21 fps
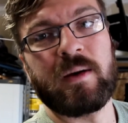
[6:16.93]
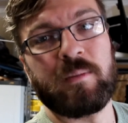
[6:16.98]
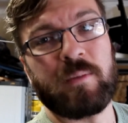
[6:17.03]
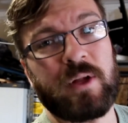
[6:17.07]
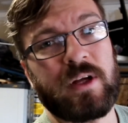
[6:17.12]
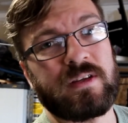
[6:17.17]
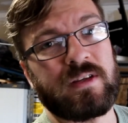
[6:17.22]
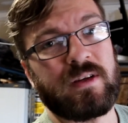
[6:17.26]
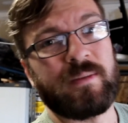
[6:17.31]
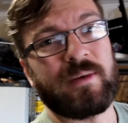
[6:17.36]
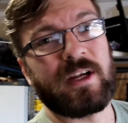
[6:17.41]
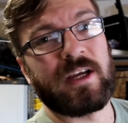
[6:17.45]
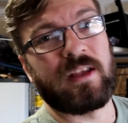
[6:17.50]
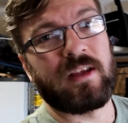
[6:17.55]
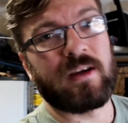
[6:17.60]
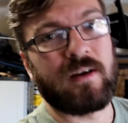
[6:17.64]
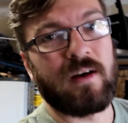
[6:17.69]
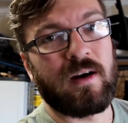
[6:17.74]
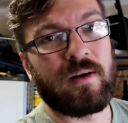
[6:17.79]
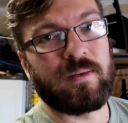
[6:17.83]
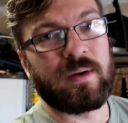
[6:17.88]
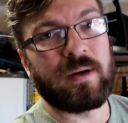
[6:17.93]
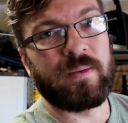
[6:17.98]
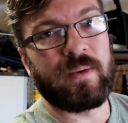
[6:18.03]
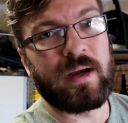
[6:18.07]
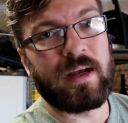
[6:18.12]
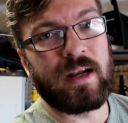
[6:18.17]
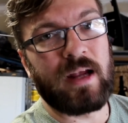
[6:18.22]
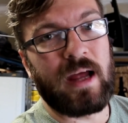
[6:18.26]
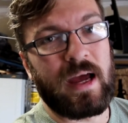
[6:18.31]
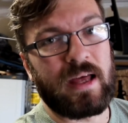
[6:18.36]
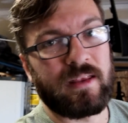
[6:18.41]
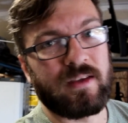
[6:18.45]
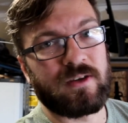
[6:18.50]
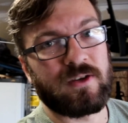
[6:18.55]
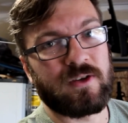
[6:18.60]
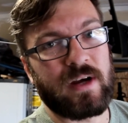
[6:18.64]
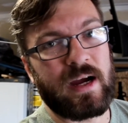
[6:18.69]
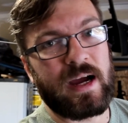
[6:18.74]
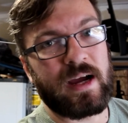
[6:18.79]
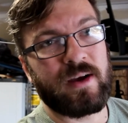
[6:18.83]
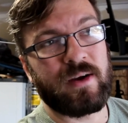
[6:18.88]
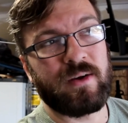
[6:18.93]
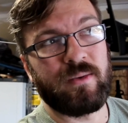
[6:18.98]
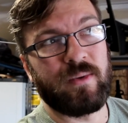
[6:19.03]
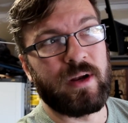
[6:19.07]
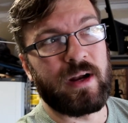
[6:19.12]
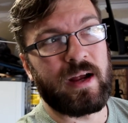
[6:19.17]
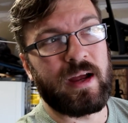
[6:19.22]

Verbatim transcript: Plus I'm gonna get the car reweighed at the track when